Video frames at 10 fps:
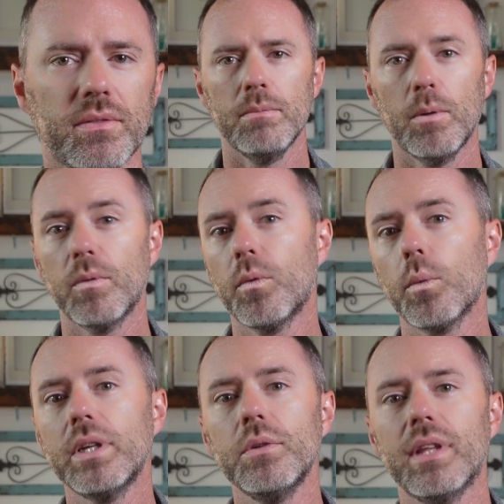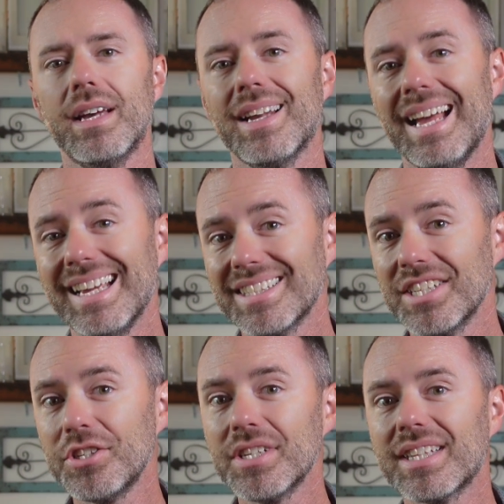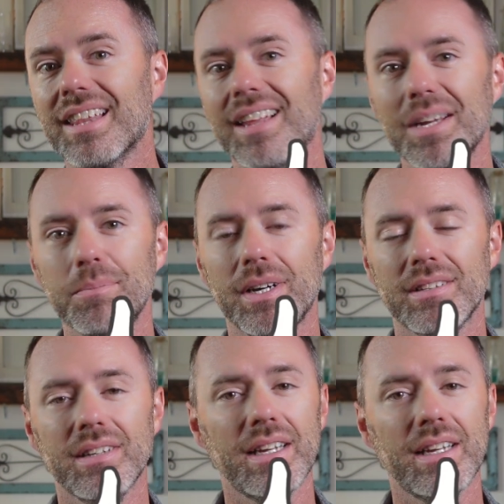But before we do that, I ask that you hit that like button